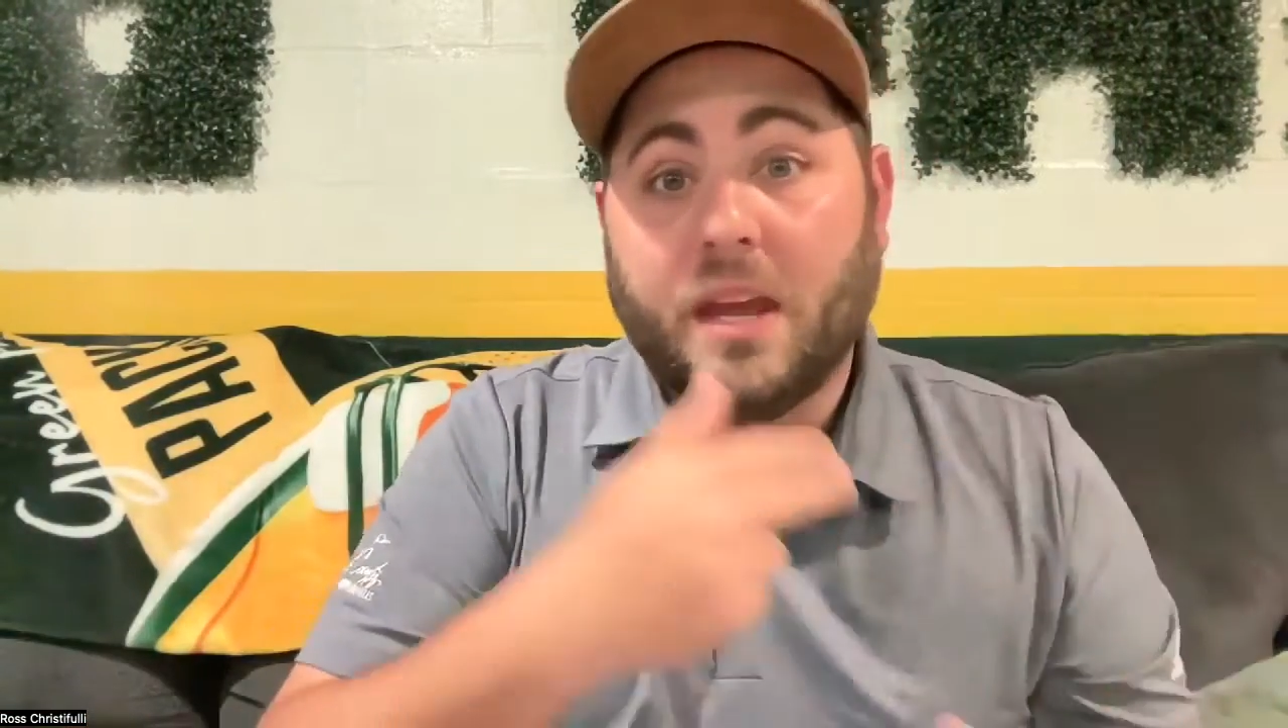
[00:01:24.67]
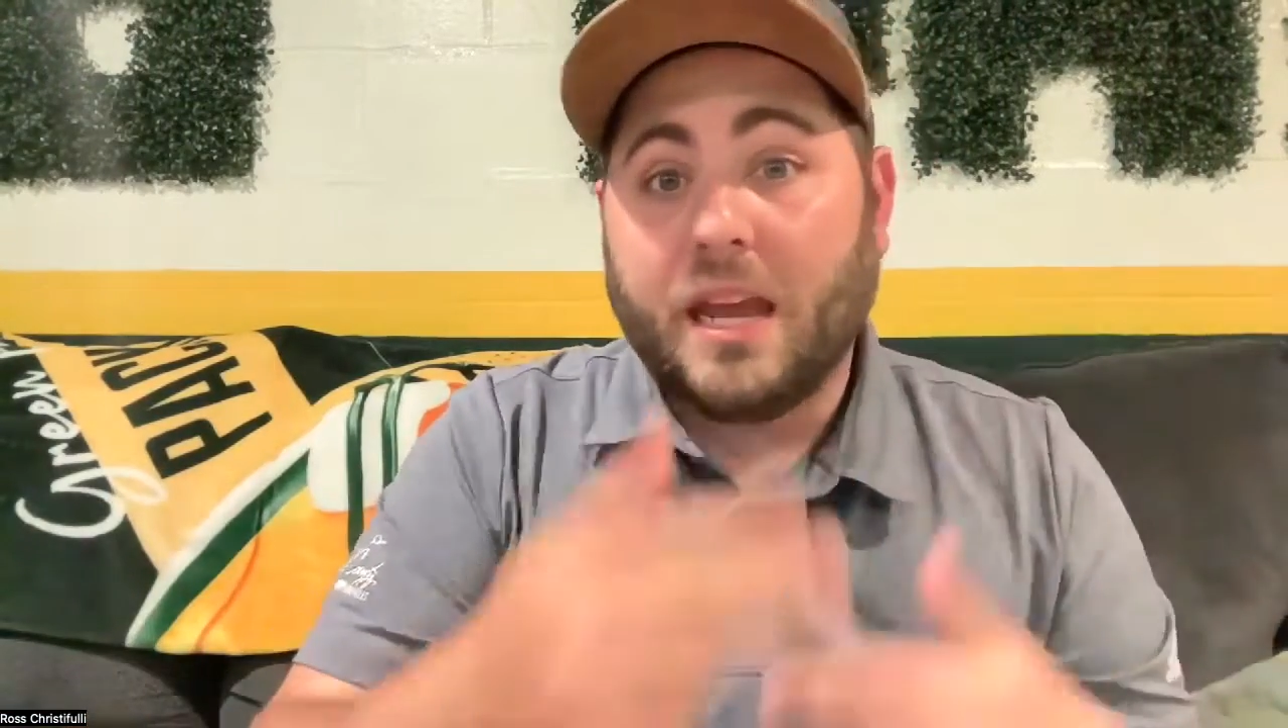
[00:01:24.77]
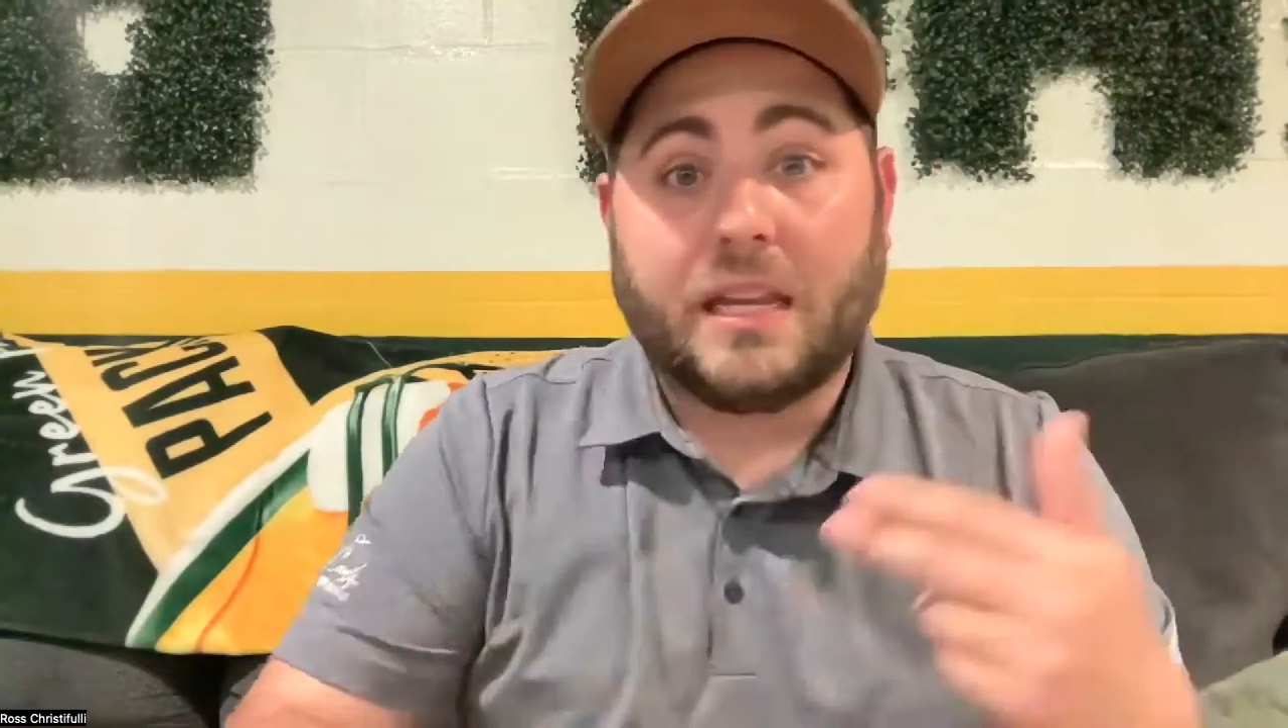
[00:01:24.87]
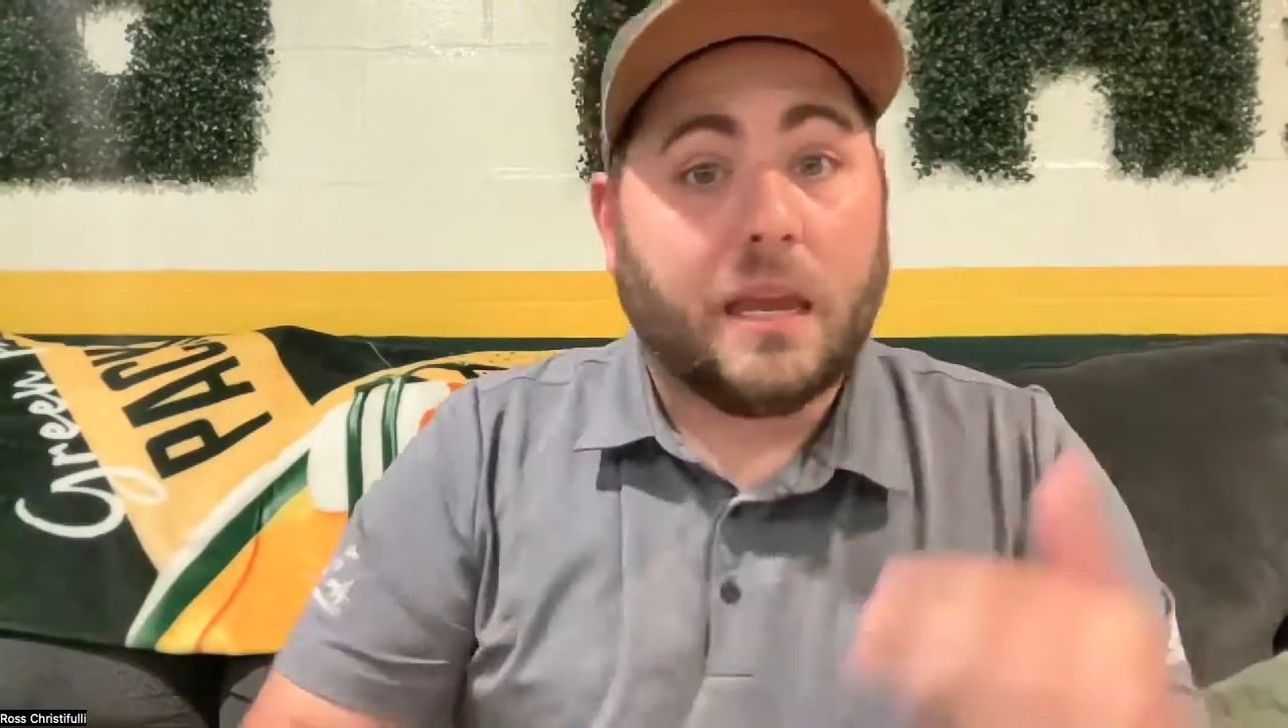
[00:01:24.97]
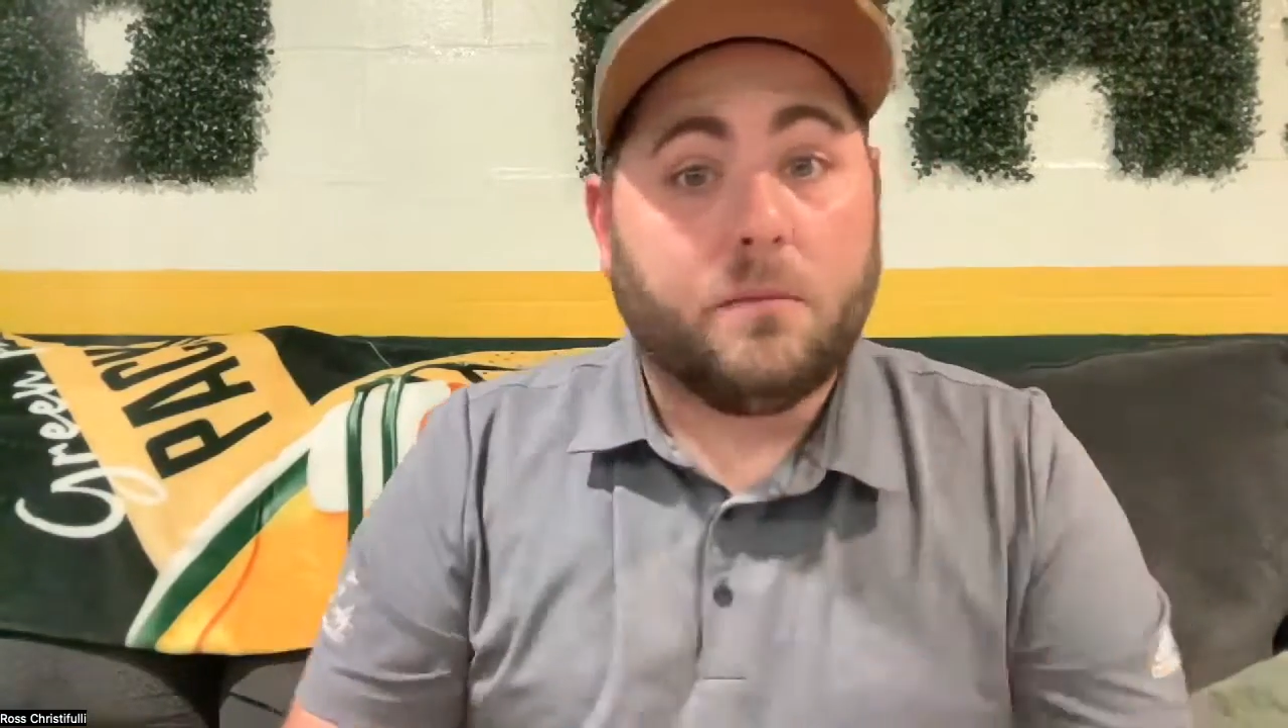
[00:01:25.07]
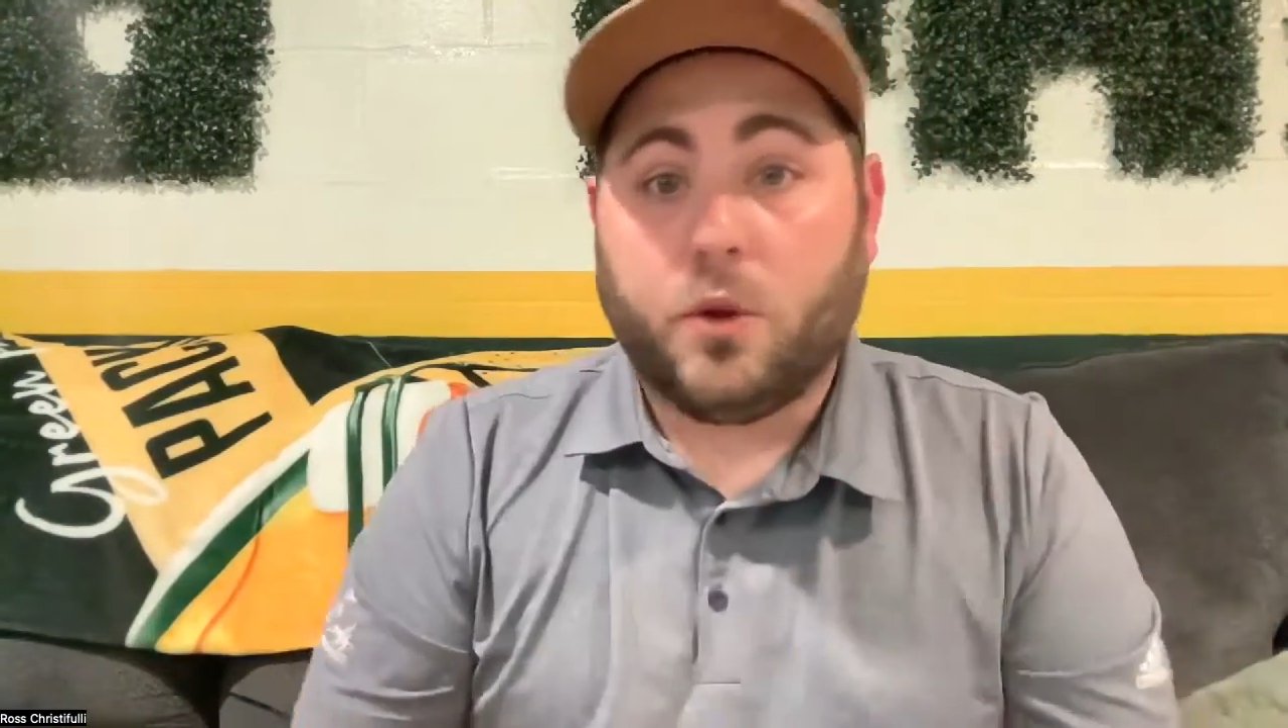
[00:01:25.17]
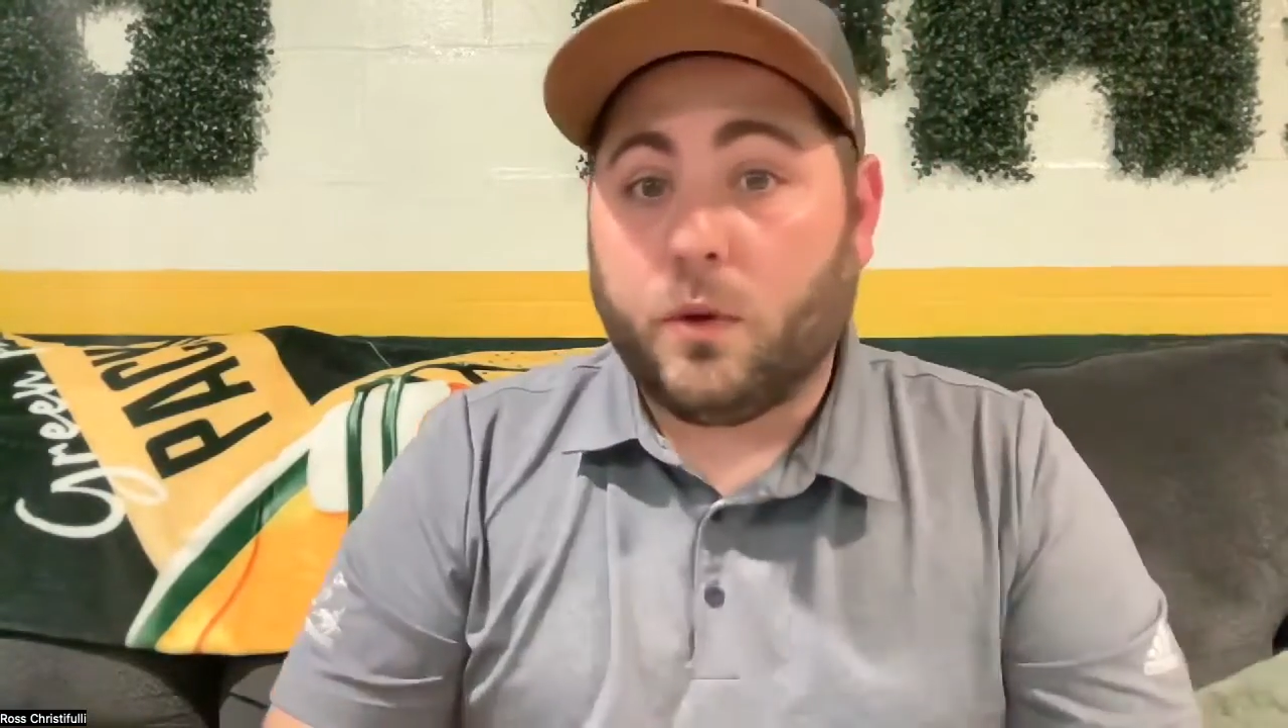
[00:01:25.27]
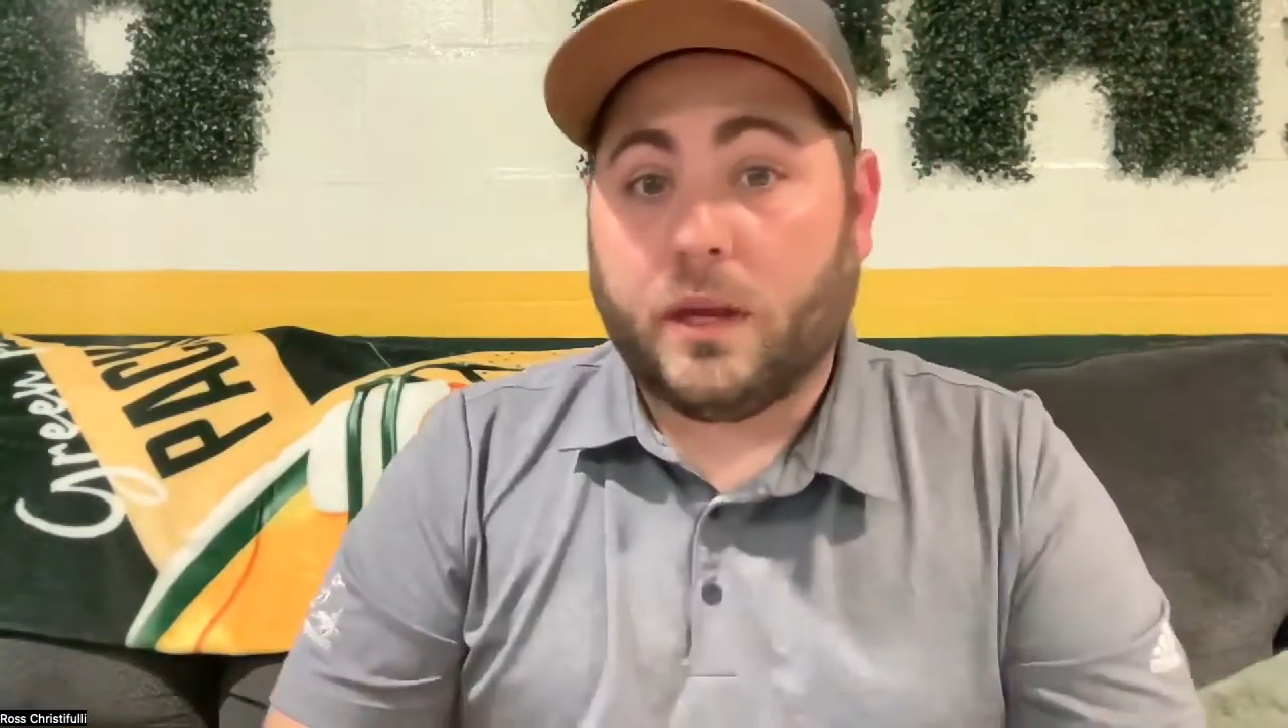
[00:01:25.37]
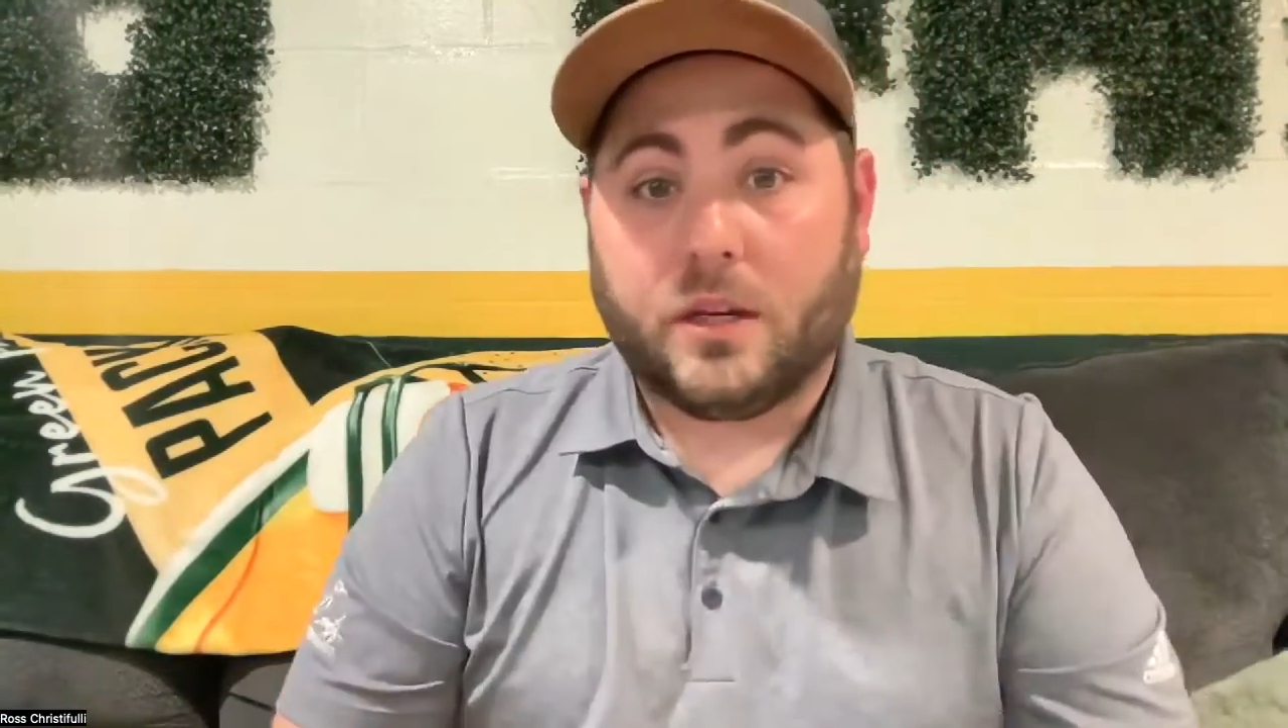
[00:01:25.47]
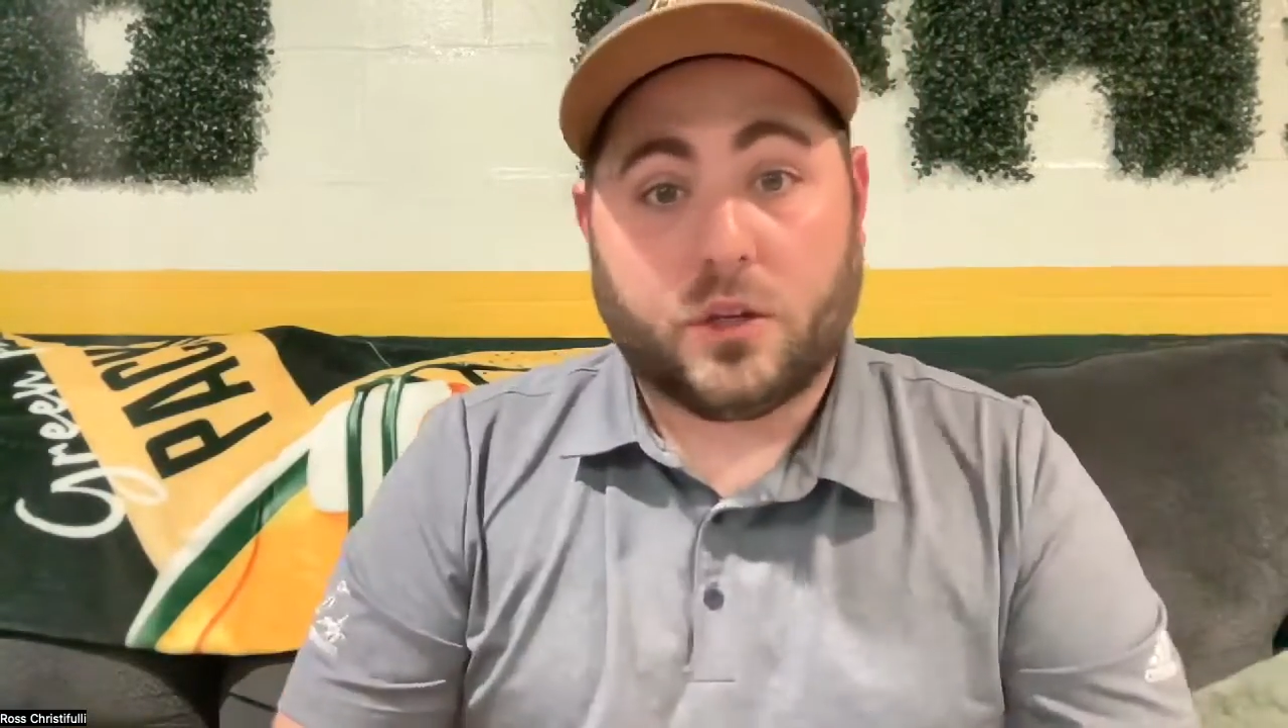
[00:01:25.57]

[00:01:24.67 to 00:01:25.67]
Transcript: and keep doing it.